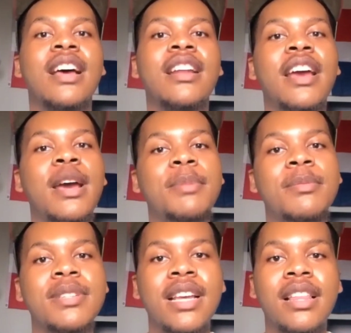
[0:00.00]
I done had
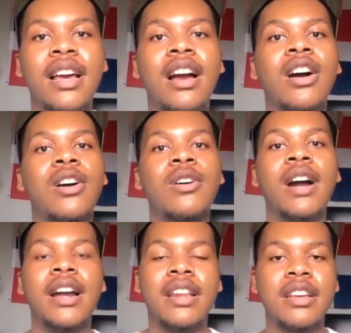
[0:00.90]
people say like, oh,
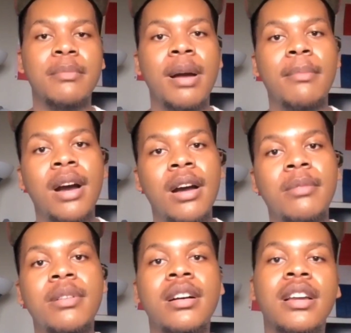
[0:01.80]
I gotta get my
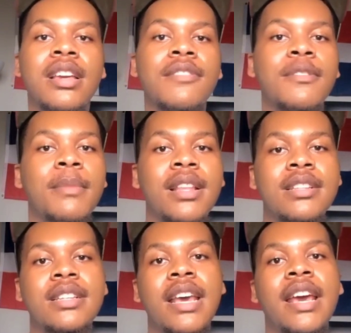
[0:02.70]
mom a gift for
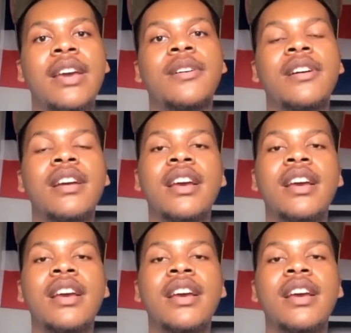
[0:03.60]
Mother's Day, or,